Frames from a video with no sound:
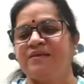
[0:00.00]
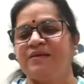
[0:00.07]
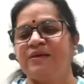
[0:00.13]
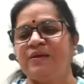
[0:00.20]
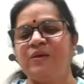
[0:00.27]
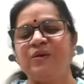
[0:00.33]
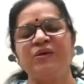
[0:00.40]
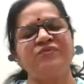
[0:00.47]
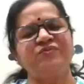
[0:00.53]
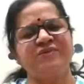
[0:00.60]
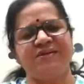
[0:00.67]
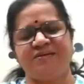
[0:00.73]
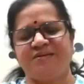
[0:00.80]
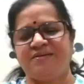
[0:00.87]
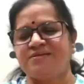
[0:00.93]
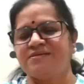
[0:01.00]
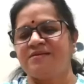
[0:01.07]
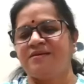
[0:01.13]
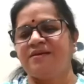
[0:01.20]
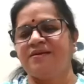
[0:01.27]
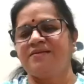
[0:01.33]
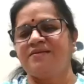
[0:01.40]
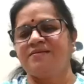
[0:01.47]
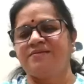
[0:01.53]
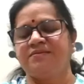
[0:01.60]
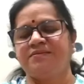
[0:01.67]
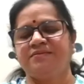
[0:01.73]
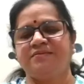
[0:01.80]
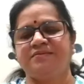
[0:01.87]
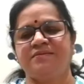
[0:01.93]
A lot of things, like,
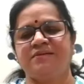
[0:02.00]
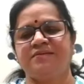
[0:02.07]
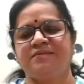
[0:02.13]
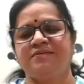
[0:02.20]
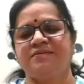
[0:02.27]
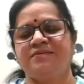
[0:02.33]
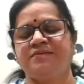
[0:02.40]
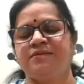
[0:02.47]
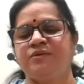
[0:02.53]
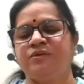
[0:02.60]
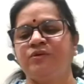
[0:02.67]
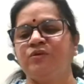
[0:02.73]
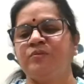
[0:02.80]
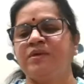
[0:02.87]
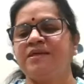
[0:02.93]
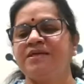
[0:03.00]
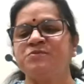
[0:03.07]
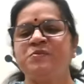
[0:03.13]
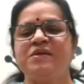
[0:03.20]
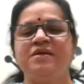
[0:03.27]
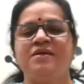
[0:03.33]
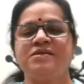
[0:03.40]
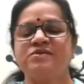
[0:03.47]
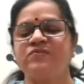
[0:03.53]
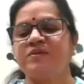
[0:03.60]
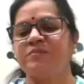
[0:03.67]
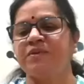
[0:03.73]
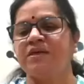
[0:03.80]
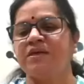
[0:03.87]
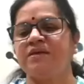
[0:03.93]
you know, my experience
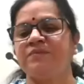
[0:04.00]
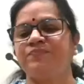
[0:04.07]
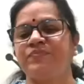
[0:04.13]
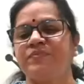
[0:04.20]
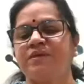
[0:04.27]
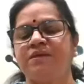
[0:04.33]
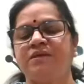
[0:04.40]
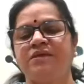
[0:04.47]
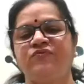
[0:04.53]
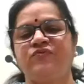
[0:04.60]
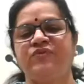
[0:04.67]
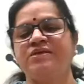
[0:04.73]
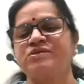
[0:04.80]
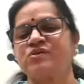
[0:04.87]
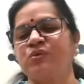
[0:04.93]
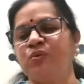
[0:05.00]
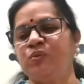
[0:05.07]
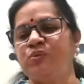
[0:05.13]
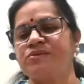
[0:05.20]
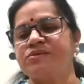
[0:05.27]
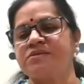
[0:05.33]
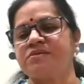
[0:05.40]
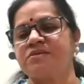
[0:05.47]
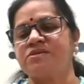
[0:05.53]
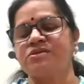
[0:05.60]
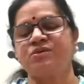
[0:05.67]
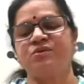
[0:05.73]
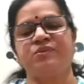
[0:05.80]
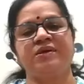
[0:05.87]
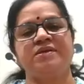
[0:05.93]
with my different schools,
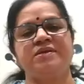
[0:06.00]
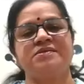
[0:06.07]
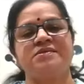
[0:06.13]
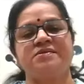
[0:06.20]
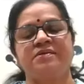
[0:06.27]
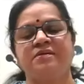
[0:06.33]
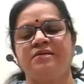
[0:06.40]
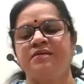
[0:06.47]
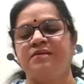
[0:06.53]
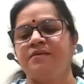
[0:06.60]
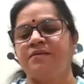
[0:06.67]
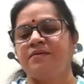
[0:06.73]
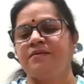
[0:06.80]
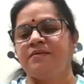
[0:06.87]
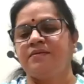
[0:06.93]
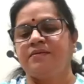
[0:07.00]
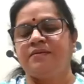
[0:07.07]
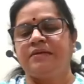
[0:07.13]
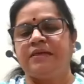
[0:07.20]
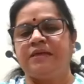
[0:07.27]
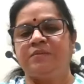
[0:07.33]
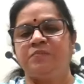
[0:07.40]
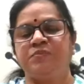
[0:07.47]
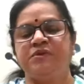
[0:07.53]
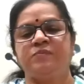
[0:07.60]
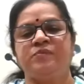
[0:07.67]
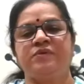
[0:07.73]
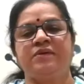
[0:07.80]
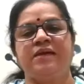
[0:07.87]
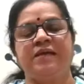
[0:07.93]
students, and
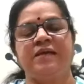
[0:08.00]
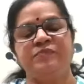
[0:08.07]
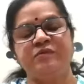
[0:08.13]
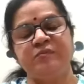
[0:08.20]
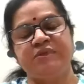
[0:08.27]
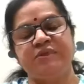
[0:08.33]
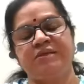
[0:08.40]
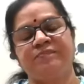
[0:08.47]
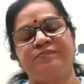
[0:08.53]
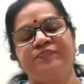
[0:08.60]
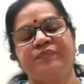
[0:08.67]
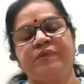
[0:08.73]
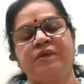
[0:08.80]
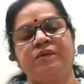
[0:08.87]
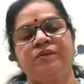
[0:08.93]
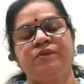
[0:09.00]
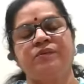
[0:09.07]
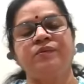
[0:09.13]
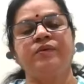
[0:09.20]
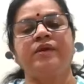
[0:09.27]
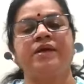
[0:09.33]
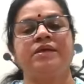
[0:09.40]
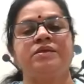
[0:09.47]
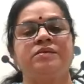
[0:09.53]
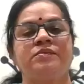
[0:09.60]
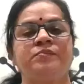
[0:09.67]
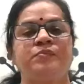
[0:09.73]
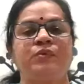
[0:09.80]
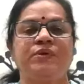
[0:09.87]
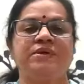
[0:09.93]
people helped me, you know, write
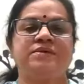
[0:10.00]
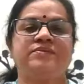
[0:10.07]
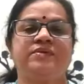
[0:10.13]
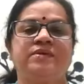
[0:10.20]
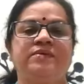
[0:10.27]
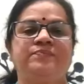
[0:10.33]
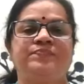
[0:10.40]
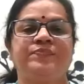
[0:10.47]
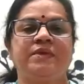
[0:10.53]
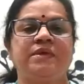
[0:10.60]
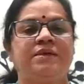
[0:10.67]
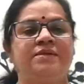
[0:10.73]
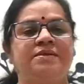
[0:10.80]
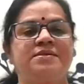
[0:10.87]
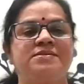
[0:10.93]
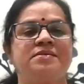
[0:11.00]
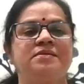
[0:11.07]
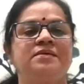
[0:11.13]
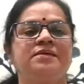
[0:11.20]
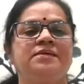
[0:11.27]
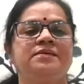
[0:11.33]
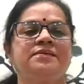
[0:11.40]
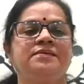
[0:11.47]
poetry. Yeah, that's all.